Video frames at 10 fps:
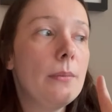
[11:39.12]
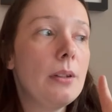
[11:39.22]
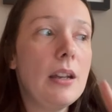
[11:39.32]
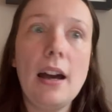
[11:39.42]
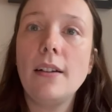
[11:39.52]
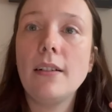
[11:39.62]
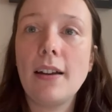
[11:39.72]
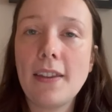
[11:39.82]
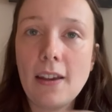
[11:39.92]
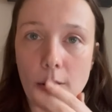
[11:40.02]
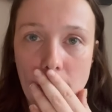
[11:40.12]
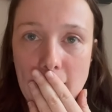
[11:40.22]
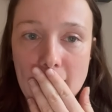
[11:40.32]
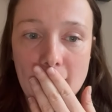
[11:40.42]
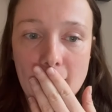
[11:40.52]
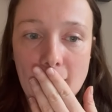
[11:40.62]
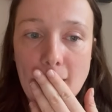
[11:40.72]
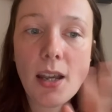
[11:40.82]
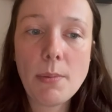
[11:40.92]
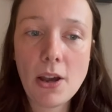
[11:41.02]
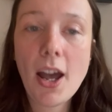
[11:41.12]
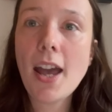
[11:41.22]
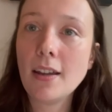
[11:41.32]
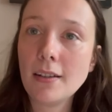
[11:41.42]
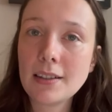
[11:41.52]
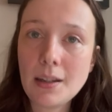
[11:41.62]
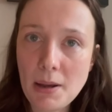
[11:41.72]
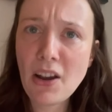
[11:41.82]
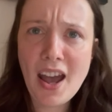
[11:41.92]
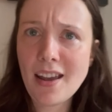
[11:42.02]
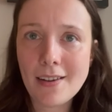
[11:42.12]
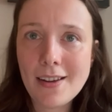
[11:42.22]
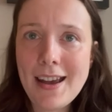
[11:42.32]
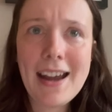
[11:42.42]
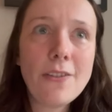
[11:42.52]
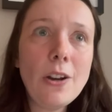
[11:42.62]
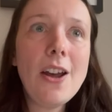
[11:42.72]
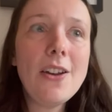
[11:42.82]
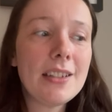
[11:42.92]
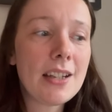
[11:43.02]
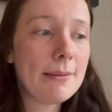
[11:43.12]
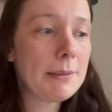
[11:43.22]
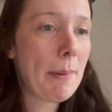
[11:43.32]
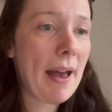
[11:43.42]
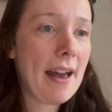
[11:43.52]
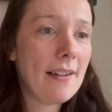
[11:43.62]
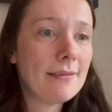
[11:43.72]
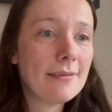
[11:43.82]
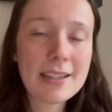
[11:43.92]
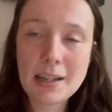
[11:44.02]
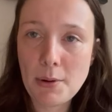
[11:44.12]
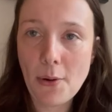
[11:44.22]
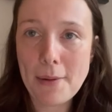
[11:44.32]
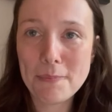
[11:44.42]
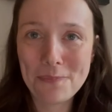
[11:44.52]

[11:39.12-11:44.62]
Yeah, I think it'll be okay. It's going to be okay. And I've got loads of time to prepare. It's going to be great.